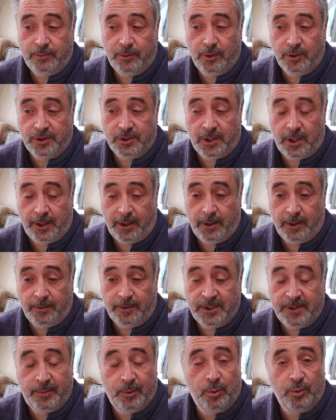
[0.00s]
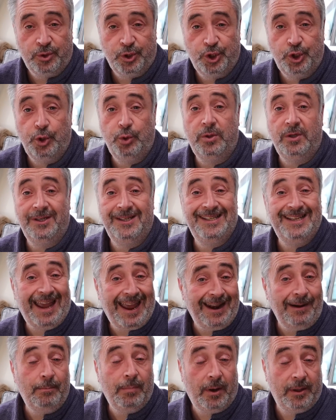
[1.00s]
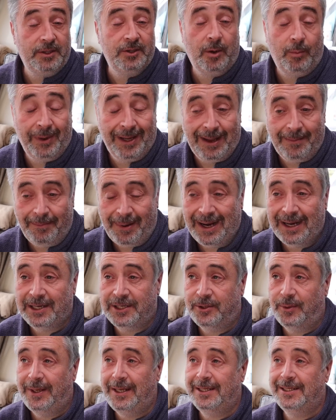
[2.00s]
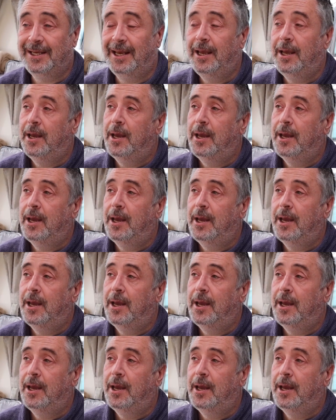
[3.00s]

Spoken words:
looks like a typical student den by the time we get back to it,